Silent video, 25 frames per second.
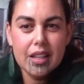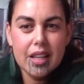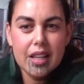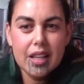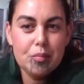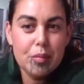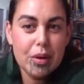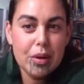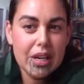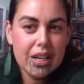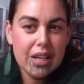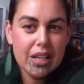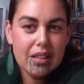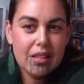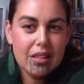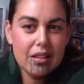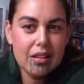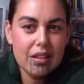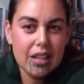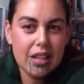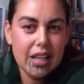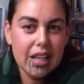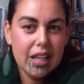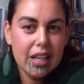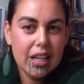
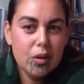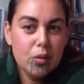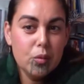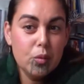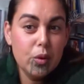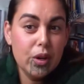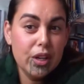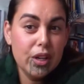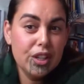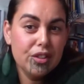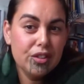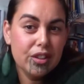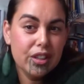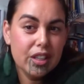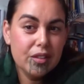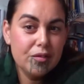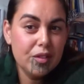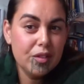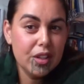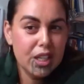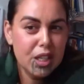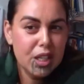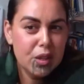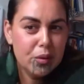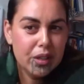he wondering if
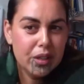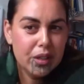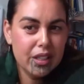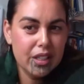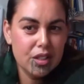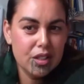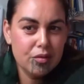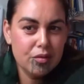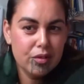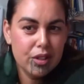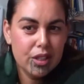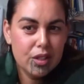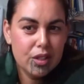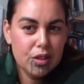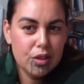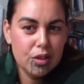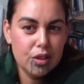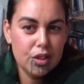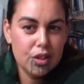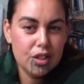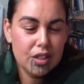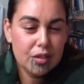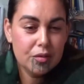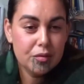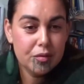anyone has
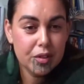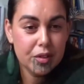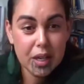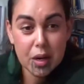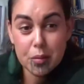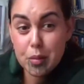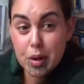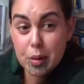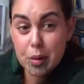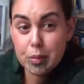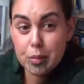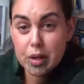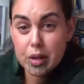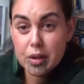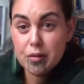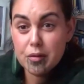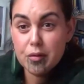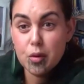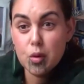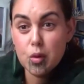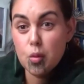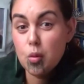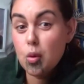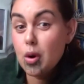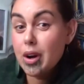researched a whakapapa
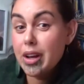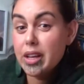for